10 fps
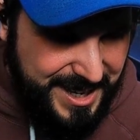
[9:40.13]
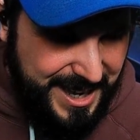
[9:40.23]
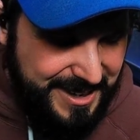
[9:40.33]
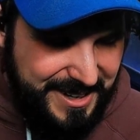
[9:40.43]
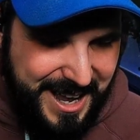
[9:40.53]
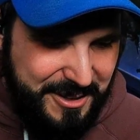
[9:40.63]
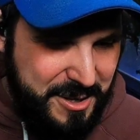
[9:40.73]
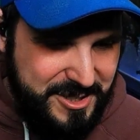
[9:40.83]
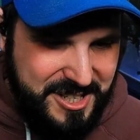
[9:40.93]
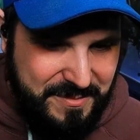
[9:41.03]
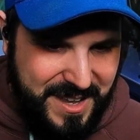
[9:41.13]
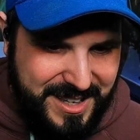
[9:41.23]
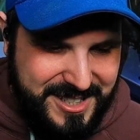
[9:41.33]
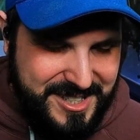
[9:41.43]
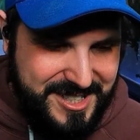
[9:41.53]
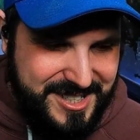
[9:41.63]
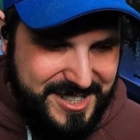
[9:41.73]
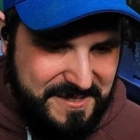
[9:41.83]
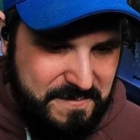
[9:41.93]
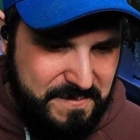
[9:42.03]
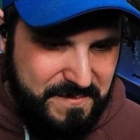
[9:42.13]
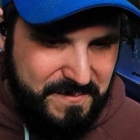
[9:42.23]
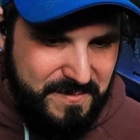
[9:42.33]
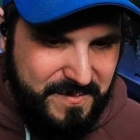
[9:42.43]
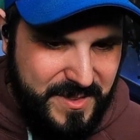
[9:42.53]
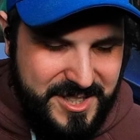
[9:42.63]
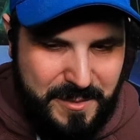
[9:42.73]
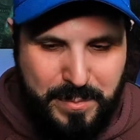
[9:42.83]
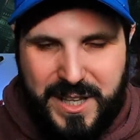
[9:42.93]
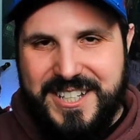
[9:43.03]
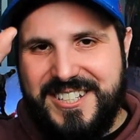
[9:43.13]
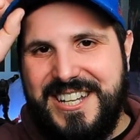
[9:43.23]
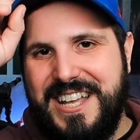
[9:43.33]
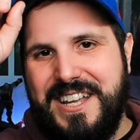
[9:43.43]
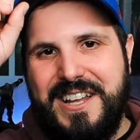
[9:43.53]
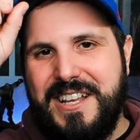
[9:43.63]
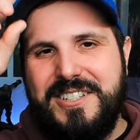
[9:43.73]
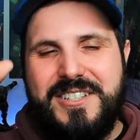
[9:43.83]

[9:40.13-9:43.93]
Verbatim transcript: I don't know. There's something just the simplicity in it.